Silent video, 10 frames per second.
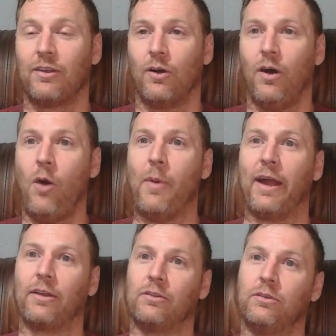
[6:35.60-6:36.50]
Oh,
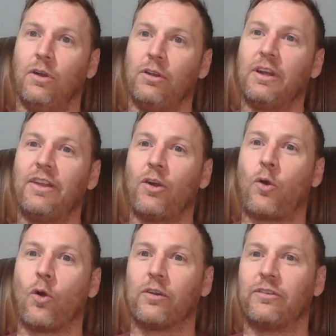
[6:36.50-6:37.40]
my Lord. Look at the
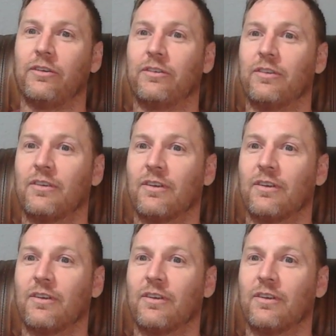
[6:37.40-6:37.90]
courses.